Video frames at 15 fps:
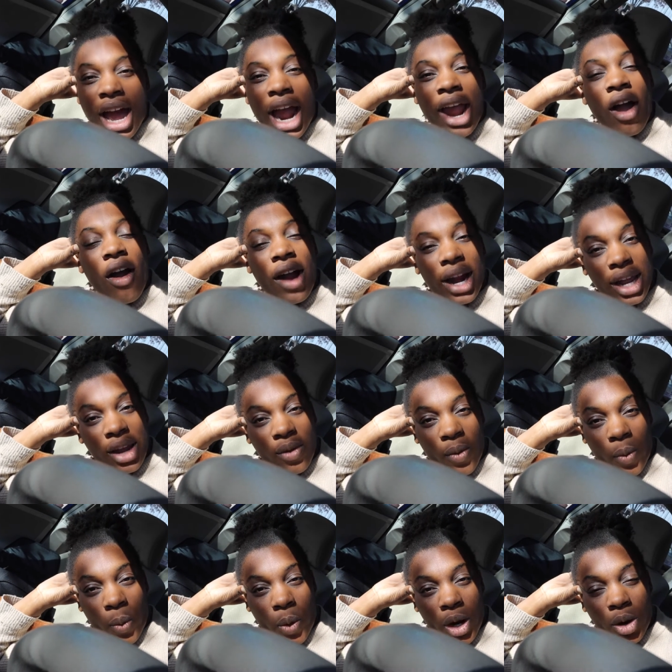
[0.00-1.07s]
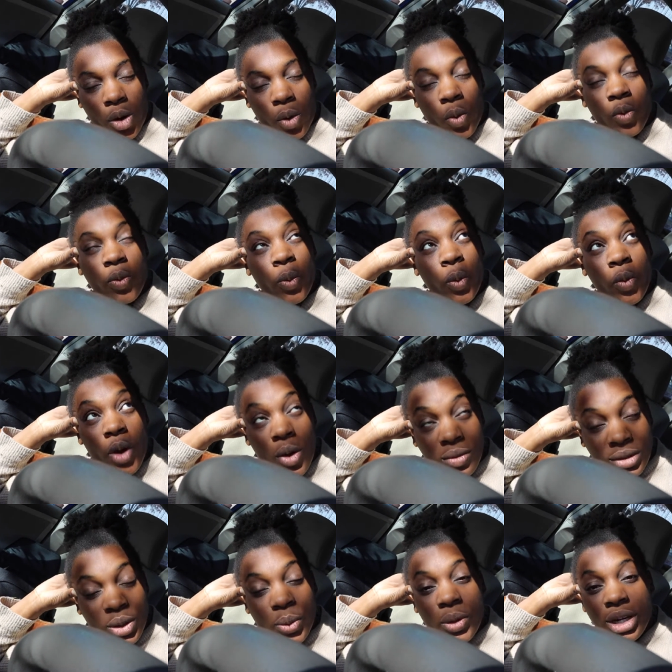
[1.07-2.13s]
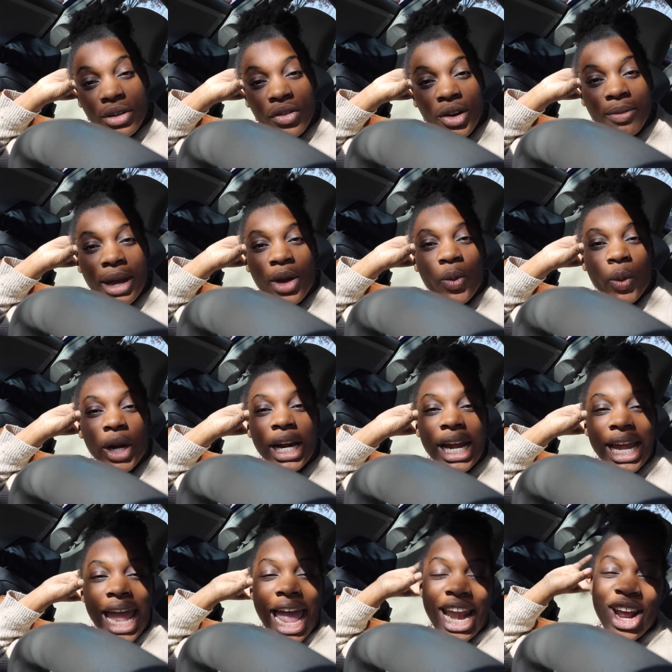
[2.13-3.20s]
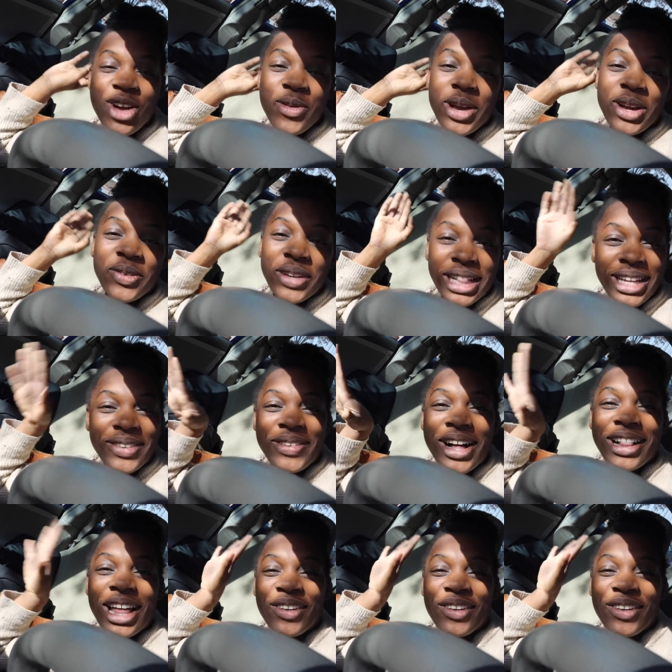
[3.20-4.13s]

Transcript: I already wrote one for my work and it went really well.